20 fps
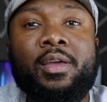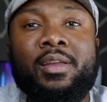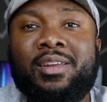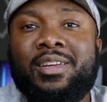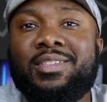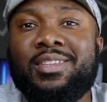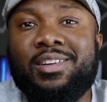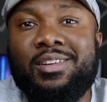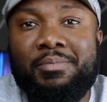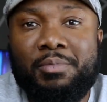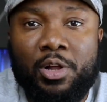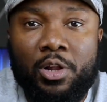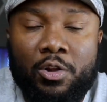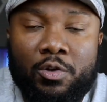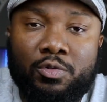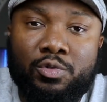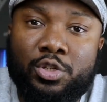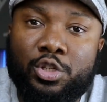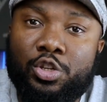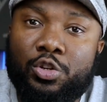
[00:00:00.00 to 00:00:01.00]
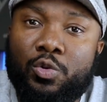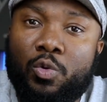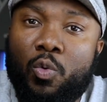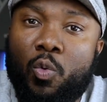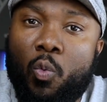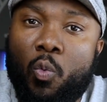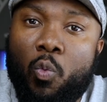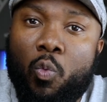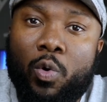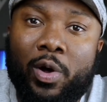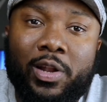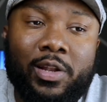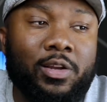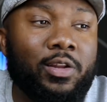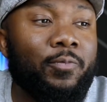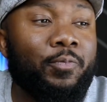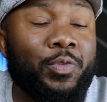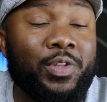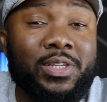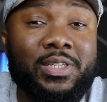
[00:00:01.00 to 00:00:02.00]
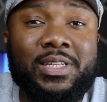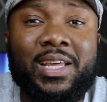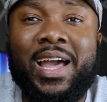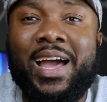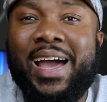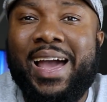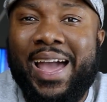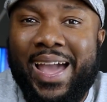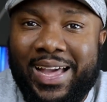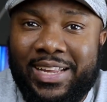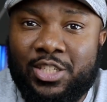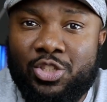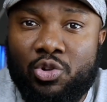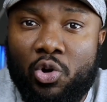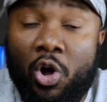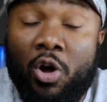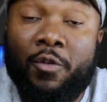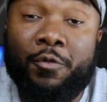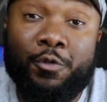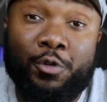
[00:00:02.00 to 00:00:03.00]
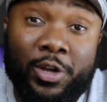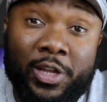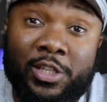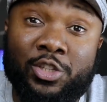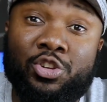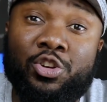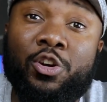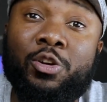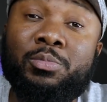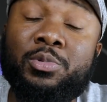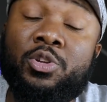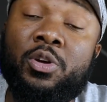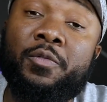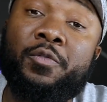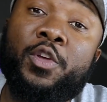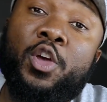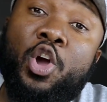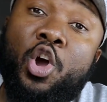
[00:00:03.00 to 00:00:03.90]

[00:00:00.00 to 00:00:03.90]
doesn't come close to what this guy has to offer in terms of